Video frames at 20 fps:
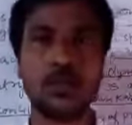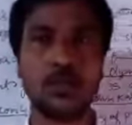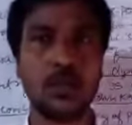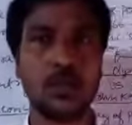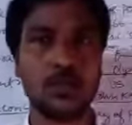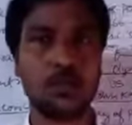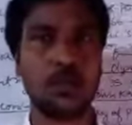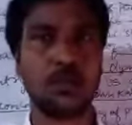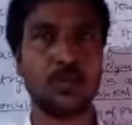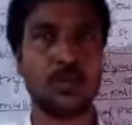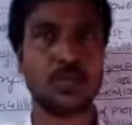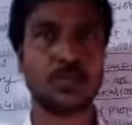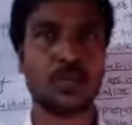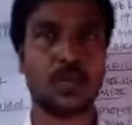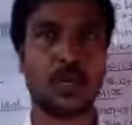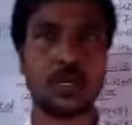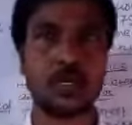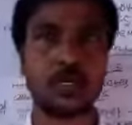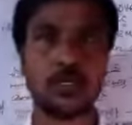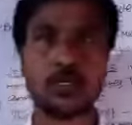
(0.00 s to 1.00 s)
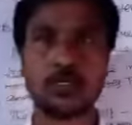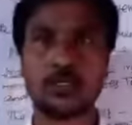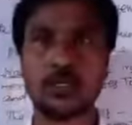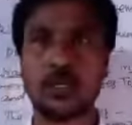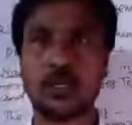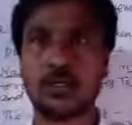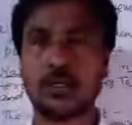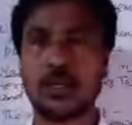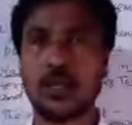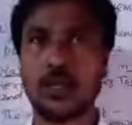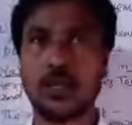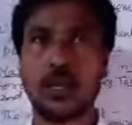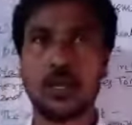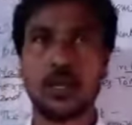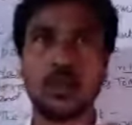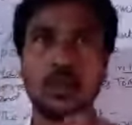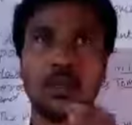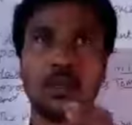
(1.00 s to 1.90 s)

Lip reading: thing that we must understand, that